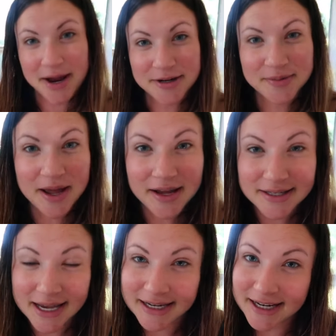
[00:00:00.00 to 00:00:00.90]
hair's wet
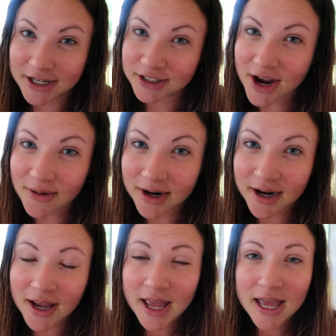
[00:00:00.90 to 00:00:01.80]
because I had to take a
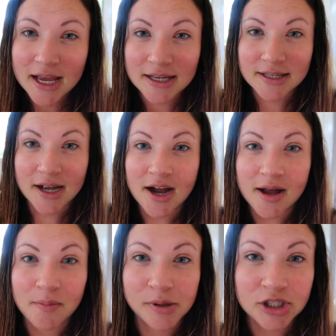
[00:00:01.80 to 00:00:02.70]
shower because I
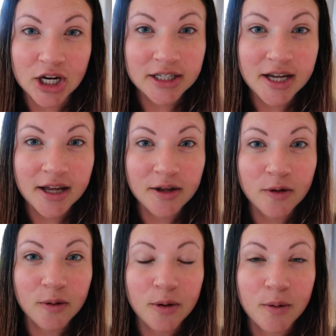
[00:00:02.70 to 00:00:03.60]
got
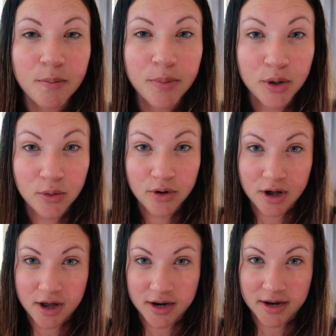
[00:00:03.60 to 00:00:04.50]
projectile pooed
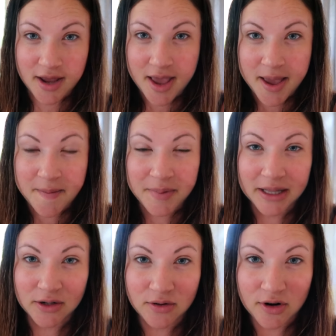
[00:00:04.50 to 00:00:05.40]
on by
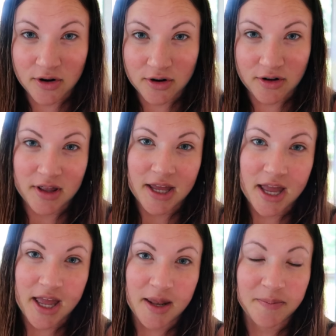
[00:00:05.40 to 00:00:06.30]
little girl
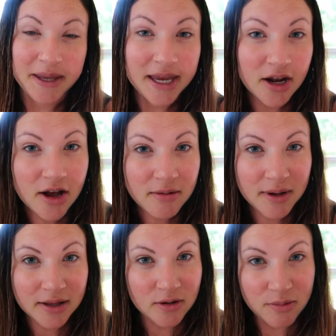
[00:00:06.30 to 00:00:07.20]
and peed on
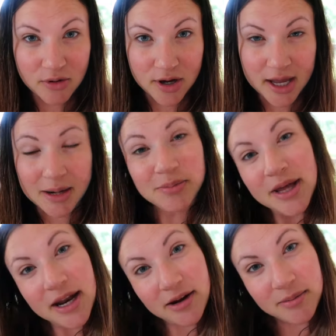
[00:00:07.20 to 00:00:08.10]
by little boy and
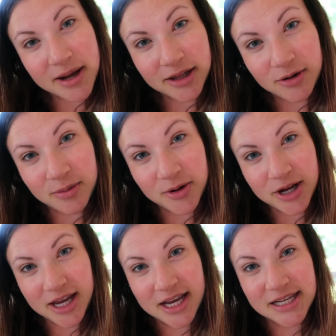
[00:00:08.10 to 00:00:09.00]
bled on by little
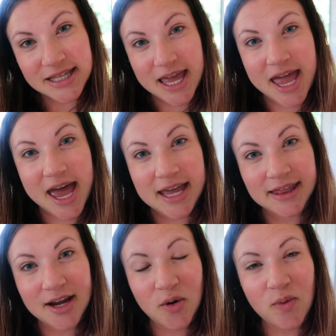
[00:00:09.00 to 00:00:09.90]
boy because they
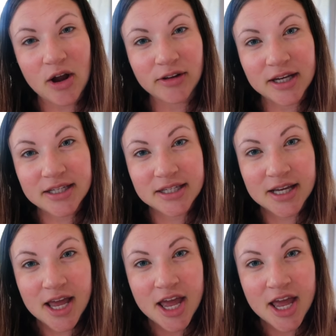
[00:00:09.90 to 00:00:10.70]
had their wellness